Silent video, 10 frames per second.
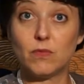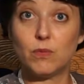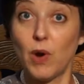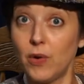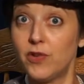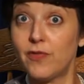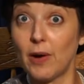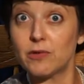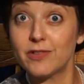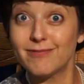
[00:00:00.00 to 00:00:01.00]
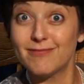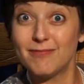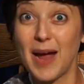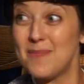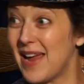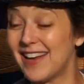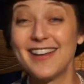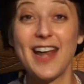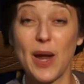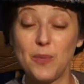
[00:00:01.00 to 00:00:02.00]
Roosevelt. My
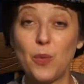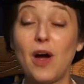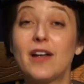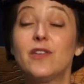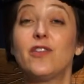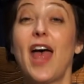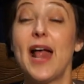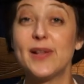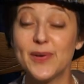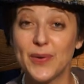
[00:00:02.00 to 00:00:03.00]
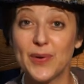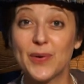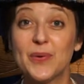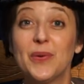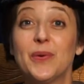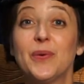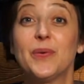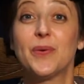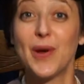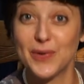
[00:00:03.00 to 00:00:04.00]
maiden name was Eleanor
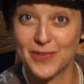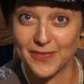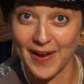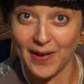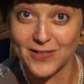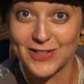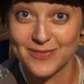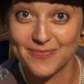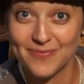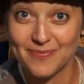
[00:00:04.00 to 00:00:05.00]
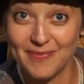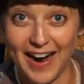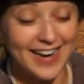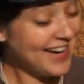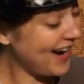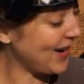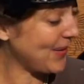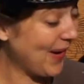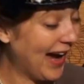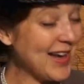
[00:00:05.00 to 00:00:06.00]
Roosevelt. I
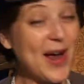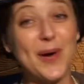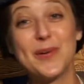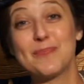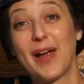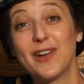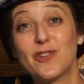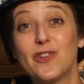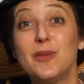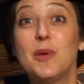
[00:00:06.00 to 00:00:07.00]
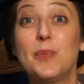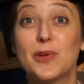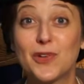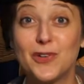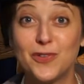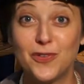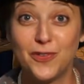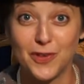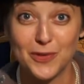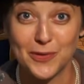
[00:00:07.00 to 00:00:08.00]
know, it might seem a bit
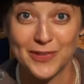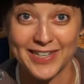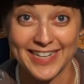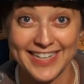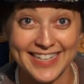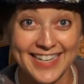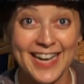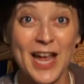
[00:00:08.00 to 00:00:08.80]
confusing,